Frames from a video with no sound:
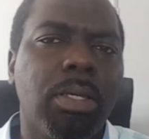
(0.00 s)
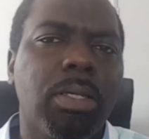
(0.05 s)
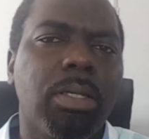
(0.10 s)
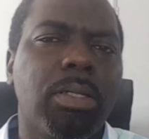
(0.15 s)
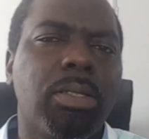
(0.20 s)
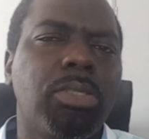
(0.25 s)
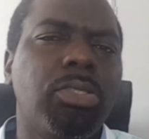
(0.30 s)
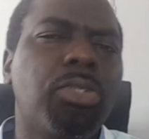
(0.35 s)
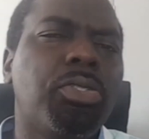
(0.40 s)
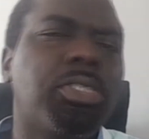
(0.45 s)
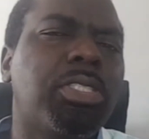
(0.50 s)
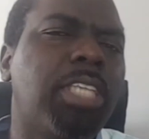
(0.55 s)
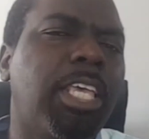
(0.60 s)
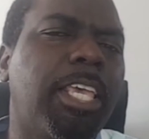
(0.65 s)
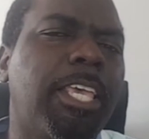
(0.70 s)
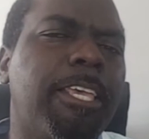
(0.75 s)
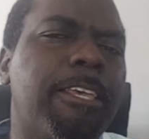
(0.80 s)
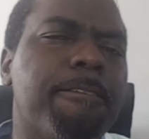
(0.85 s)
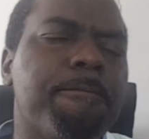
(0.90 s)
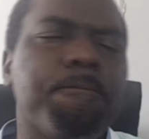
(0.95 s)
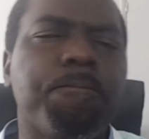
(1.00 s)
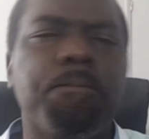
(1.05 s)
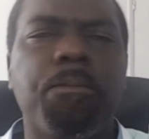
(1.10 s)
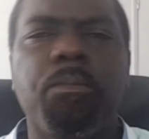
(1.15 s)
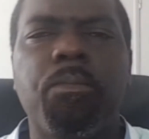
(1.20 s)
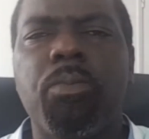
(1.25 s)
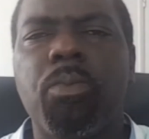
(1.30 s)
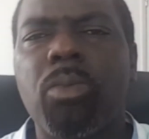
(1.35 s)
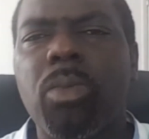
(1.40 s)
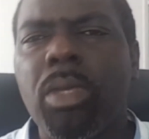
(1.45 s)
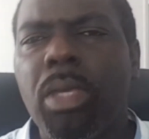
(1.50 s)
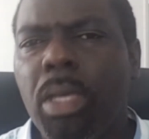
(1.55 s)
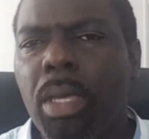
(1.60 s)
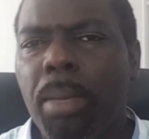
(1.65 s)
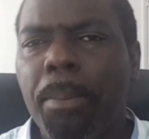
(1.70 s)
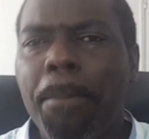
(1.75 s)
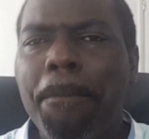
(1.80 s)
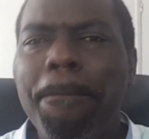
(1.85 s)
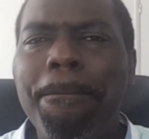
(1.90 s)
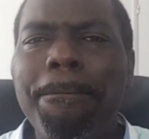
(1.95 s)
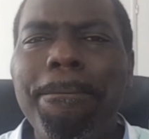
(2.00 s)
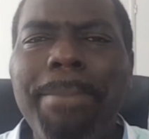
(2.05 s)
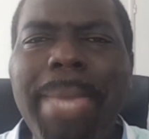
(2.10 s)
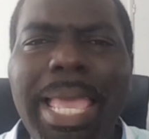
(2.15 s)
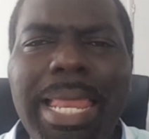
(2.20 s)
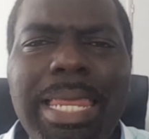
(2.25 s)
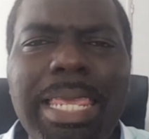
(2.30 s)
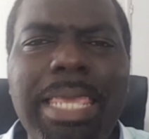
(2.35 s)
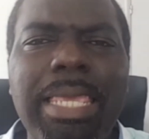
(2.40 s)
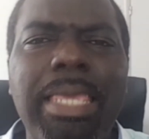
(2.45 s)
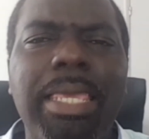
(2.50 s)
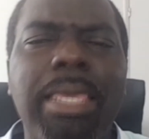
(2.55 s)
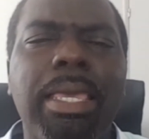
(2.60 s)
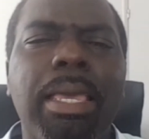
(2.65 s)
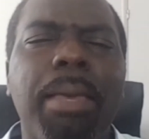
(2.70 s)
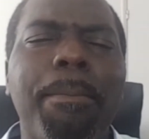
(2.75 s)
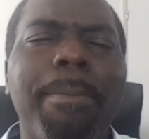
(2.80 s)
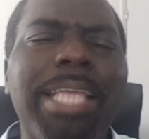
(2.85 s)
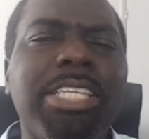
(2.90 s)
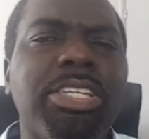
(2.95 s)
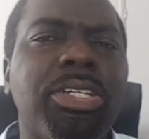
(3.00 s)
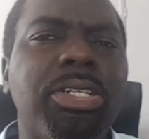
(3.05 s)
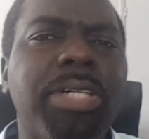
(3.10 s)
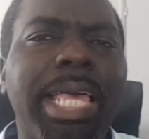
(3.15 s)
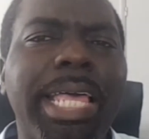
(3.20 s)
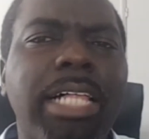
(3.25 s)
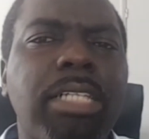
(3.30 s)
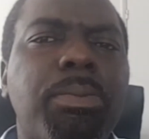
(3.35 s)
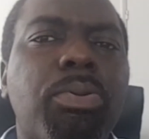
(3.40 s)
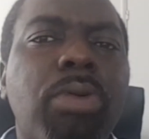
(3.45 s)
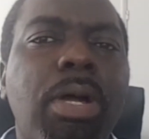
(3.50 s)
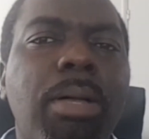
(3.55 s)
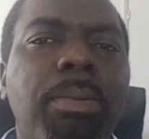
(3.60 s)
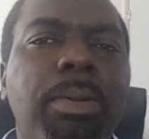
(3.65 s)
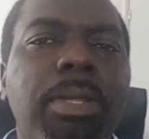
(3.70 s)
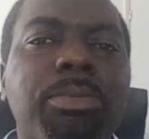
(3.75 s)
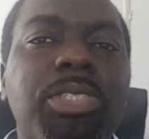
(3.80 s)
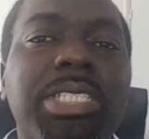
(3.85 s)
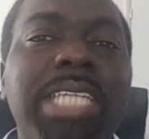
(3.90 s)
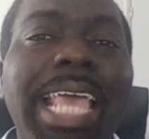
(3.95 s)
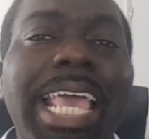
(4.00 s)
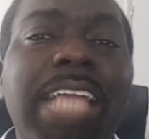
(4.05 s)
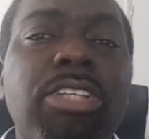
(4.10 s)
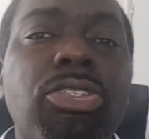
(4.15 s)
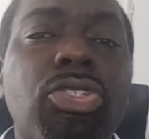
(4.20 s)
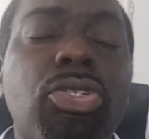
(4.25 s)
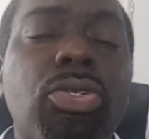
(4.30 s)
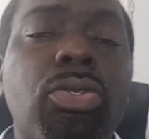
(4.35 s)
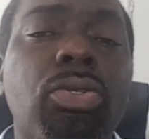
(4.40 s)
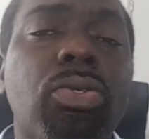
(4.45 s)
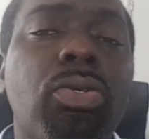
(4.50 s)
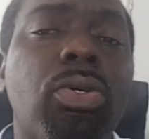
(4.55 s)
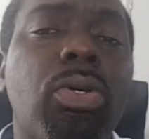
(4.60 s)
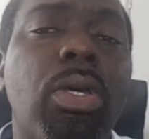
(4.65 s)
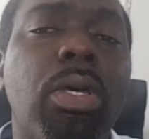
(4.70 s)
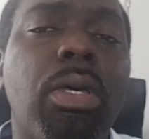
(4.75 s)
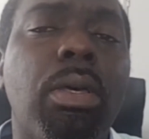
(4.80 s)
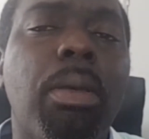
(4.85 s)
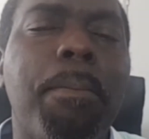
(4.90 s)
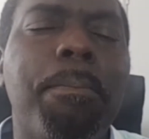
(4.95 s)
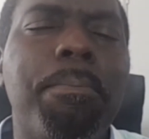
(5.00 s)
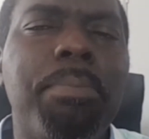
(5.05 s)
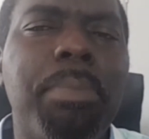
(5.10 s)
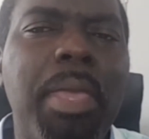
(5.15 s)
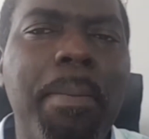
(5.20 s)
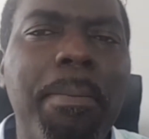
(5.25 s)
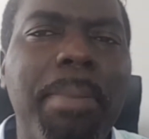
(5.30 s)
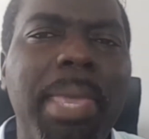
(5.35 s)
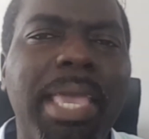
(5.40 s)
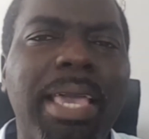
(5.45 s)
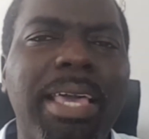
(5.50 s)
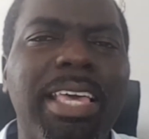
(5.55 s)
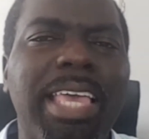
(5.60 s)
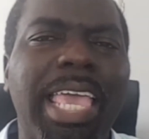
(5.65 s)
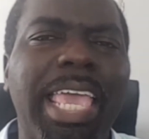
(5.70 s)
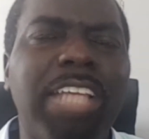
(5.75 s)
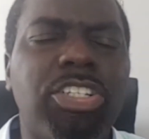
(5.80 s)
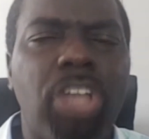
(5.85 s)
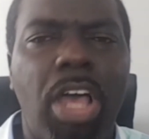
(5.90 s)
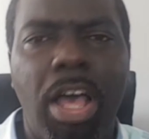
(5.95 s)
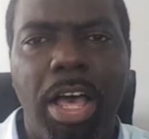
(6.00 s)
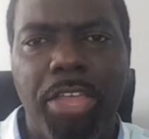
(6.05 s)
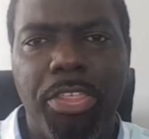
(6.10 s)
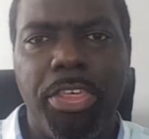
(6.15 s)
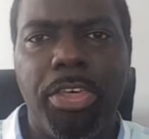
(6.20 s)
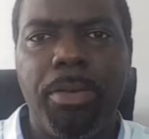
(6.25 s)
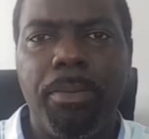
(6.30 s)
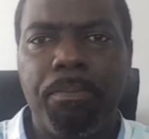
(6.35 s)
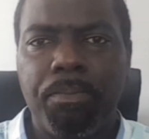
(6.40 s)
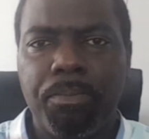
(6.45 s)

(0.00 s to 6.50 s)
You see, many mental health problems tend to mimic each other.